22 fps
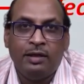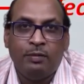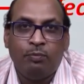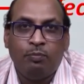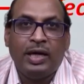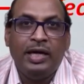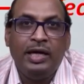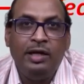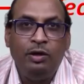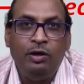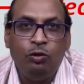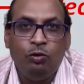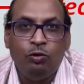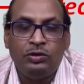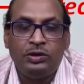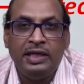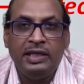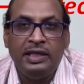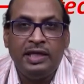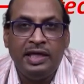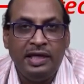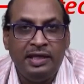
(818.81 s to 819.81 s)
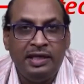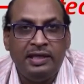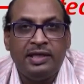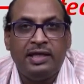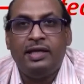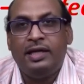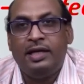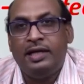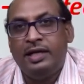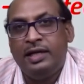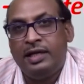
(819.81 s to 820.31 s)
by using
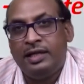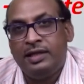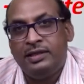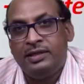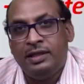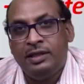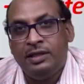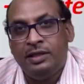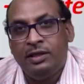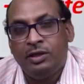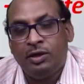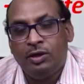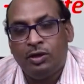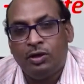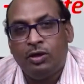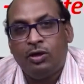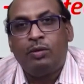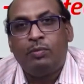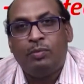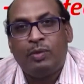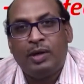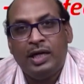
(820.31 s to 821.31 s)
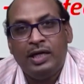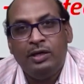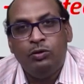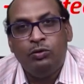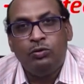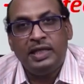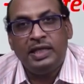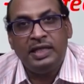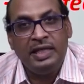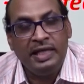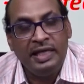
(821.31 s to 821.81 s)
internal energy or by
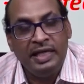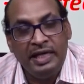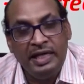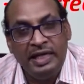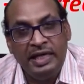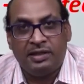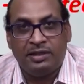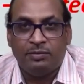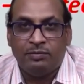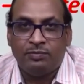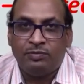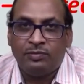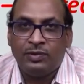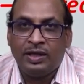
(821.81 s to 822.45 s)
using heat.